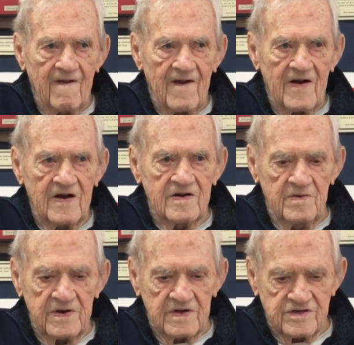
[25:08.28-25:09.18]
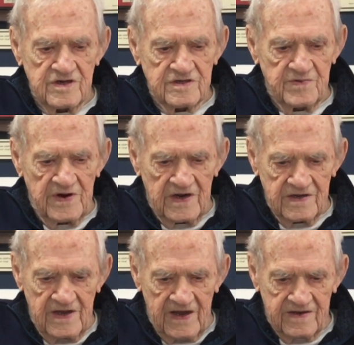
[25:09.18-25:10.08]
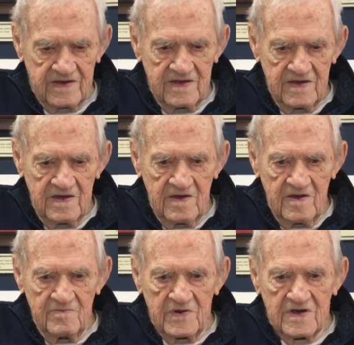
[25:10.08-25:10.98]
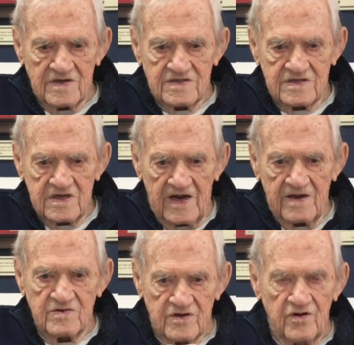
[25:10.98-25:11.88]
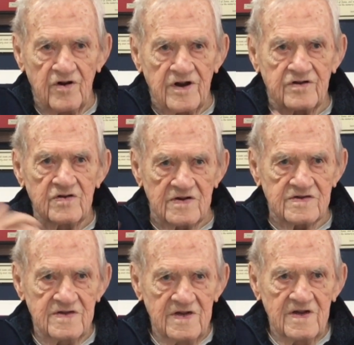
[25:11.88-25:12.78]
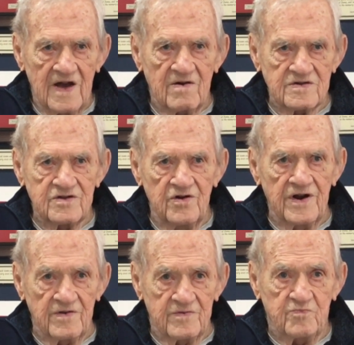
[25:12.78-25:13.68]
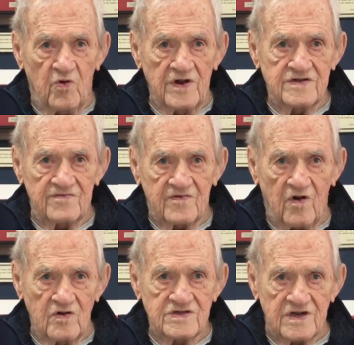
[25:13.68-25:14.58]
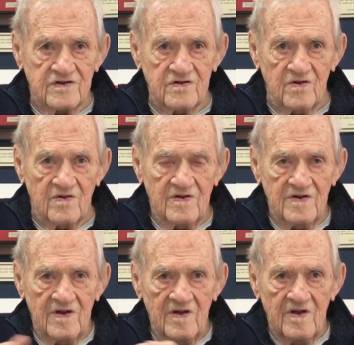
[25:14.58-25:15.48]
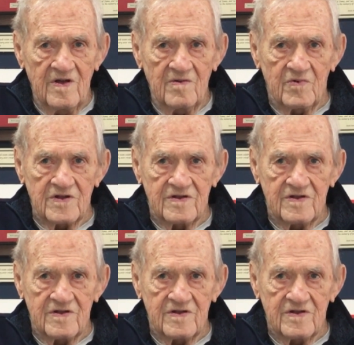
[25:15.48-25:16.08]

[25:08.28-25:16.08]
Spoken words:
Hard to make a judgment on that, because I was learning too. I was learning points of coaching too, but